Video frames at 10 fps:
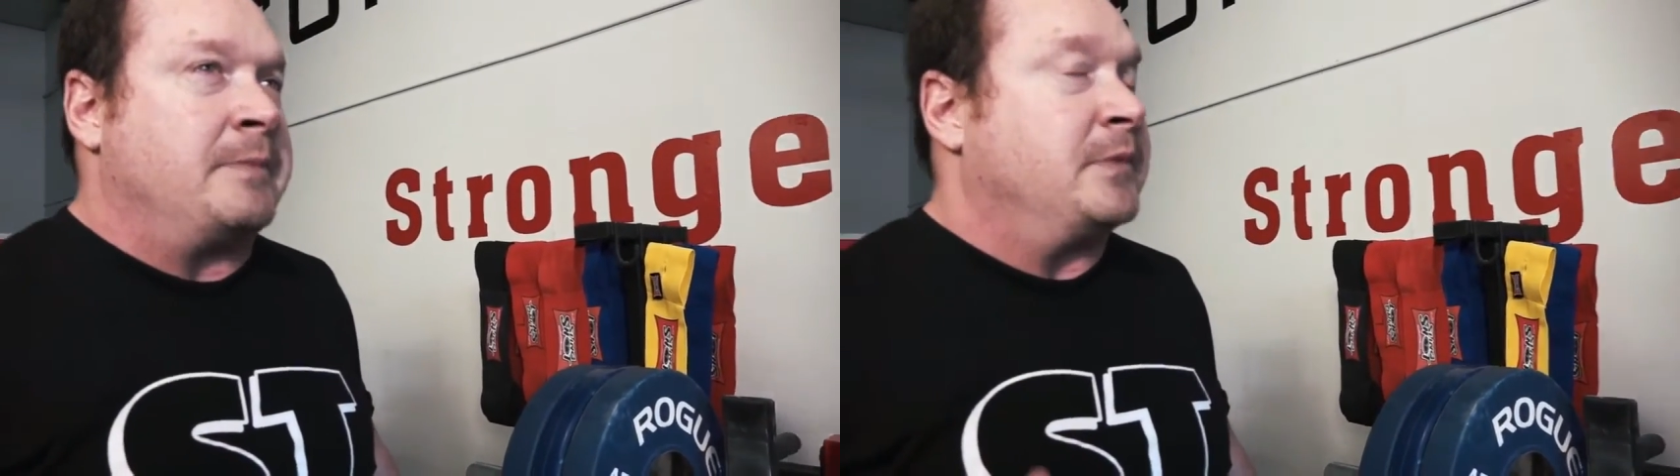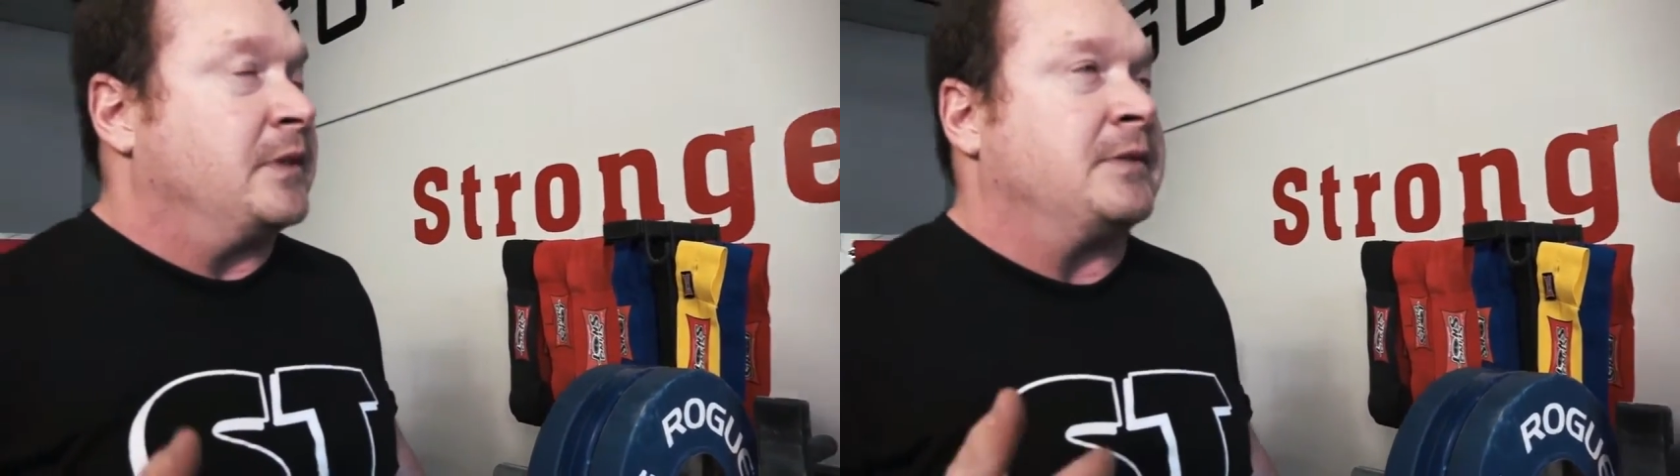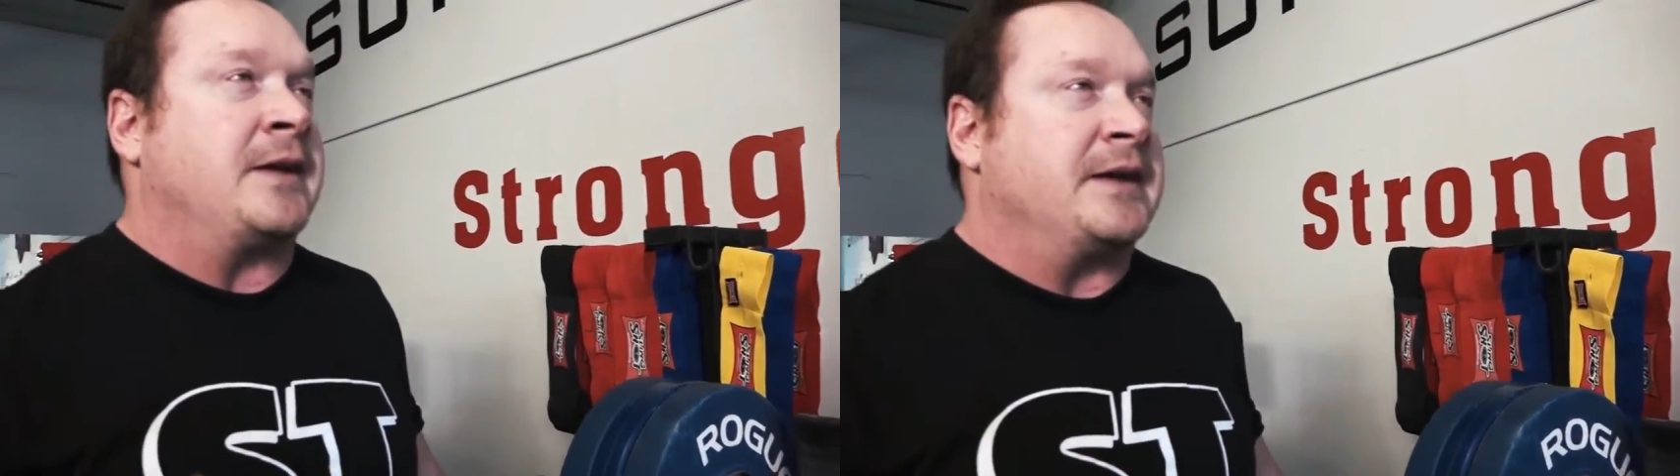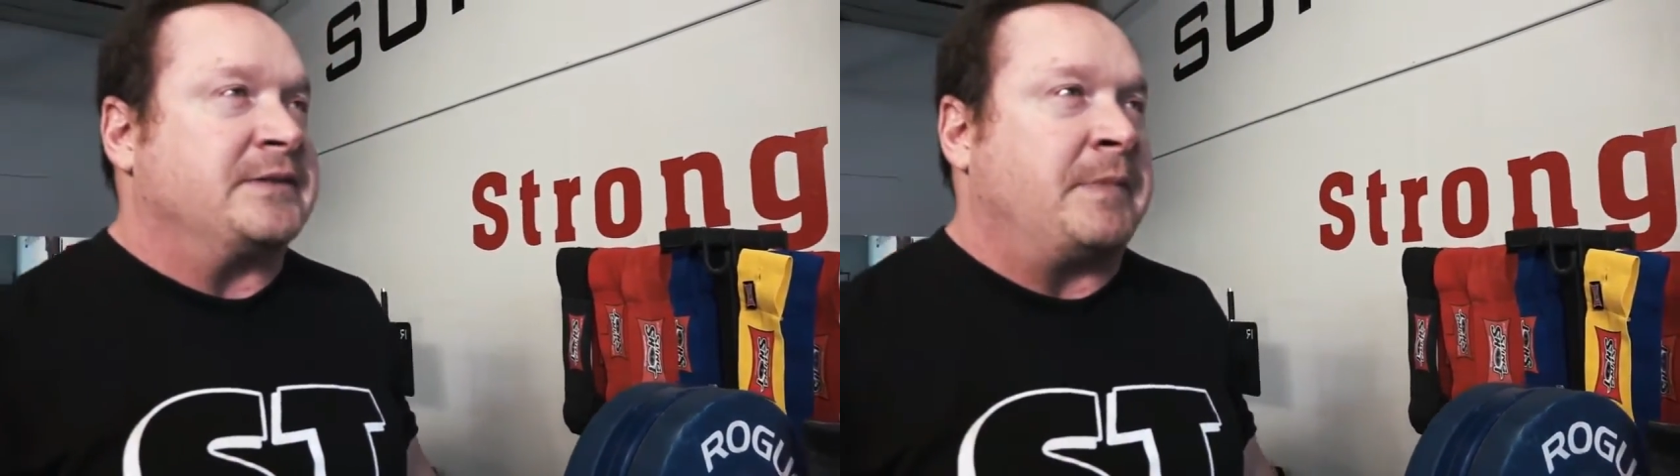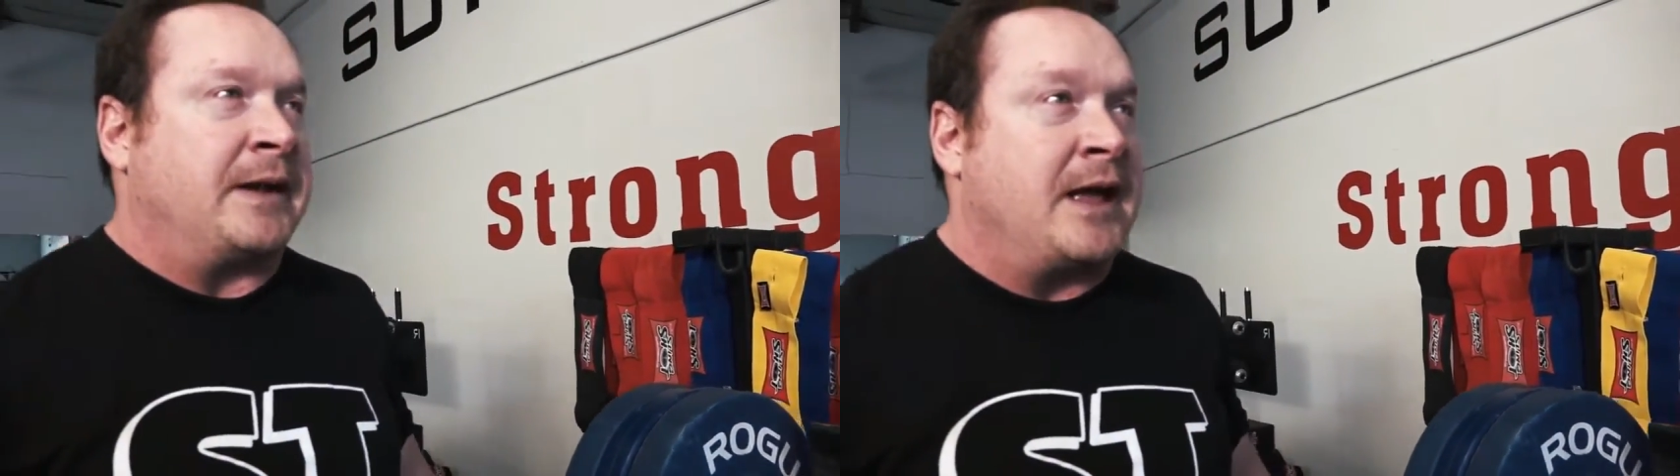I'm the
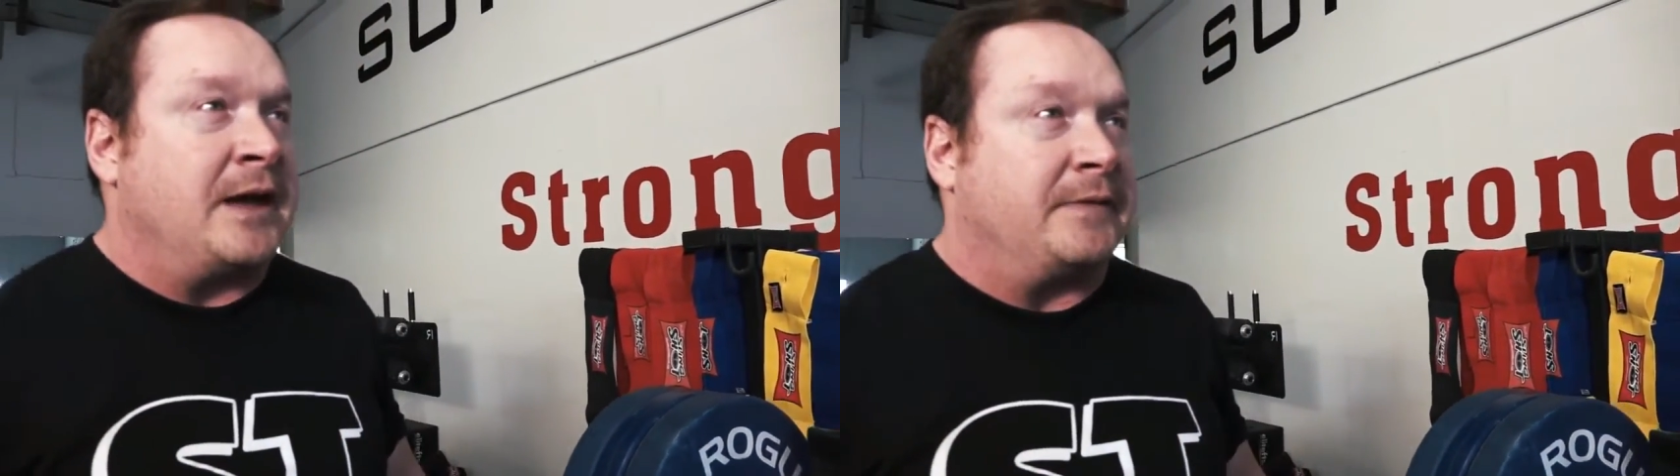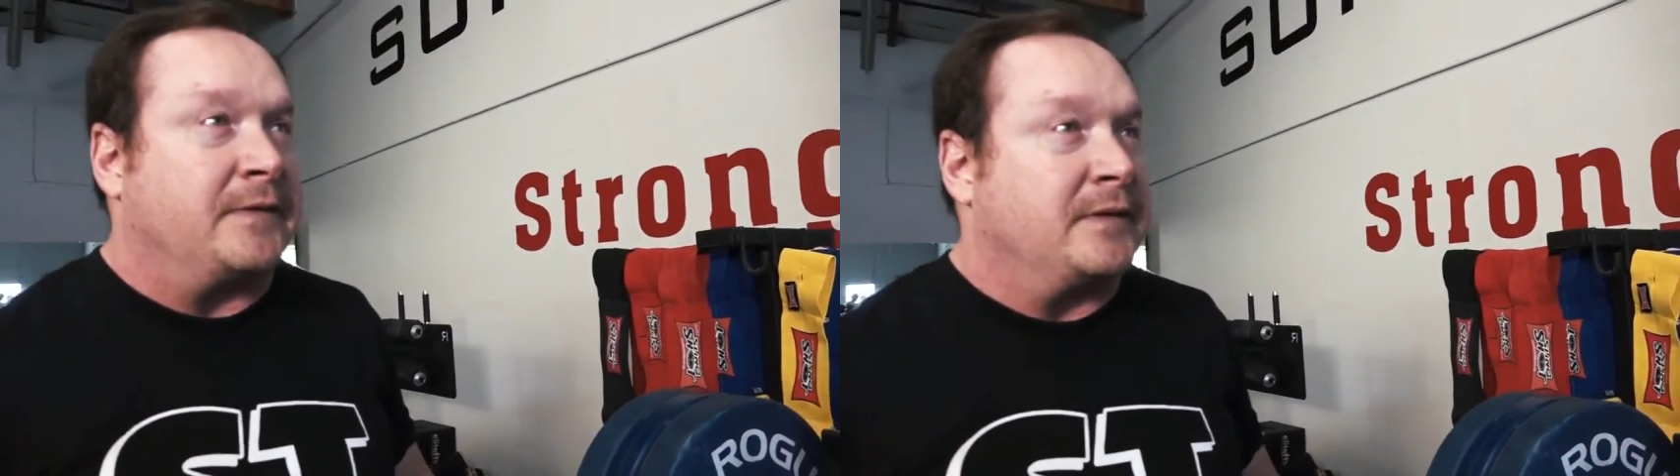luckiest man alive.